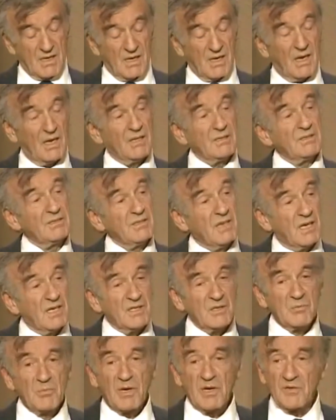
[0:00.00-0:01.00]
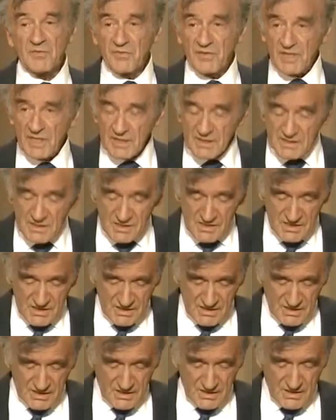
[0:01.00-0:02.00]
And yet, my friends,